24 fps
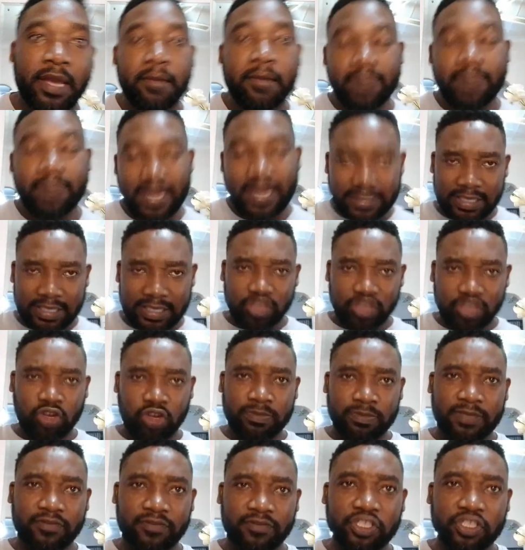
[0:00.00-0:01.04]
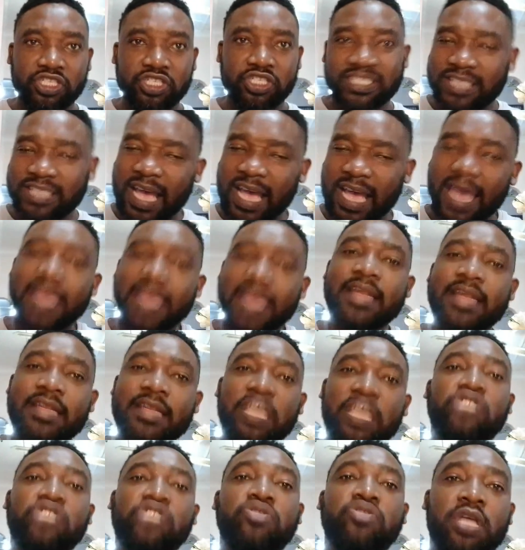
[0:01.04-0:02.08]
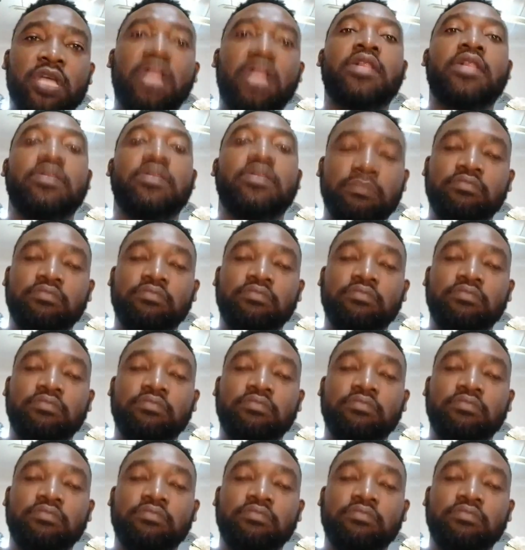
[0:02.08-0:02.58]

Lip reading: Planned task observations are a natural